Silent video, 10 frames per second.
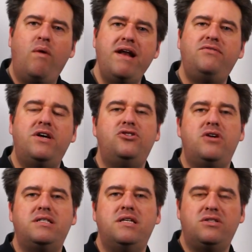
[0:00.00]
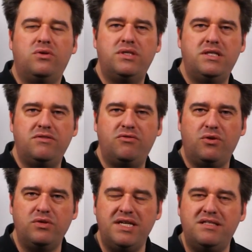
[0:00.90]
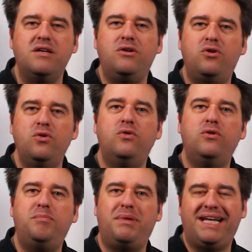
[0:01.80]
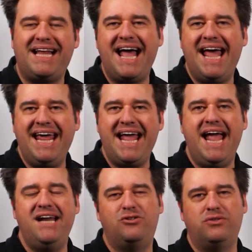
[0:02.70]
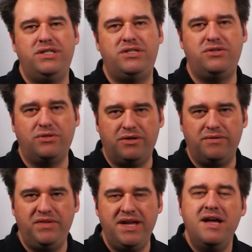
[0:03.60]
One of those trusted sources, of course, is the Google Play Android store.